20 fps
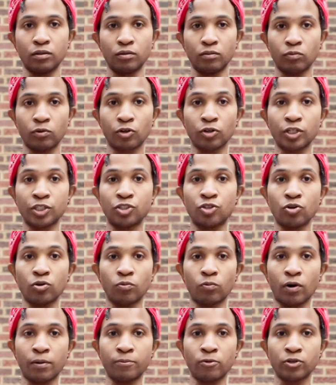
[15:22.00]
We're going to do it
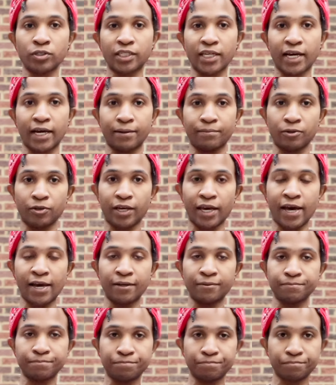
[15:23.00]
one more time, okay?
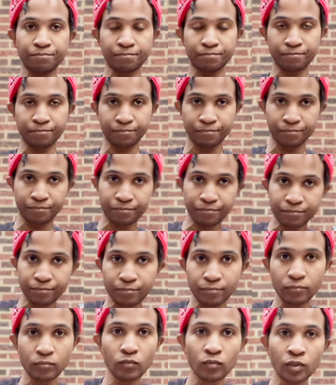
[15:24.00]

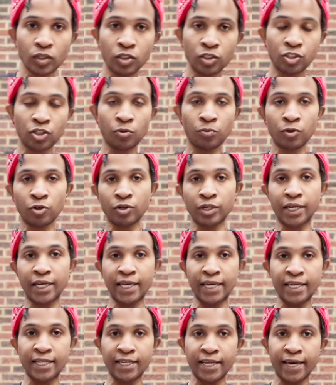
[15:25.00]
So we're going to
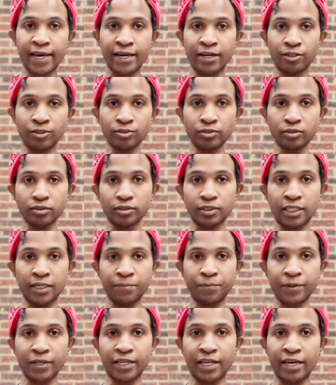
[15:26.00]
inhale,
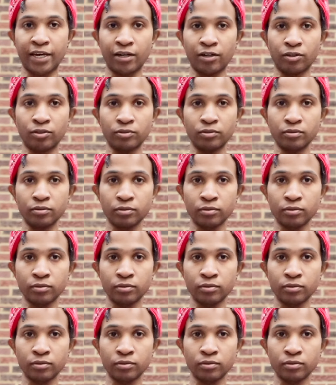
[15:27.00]
deep inhale.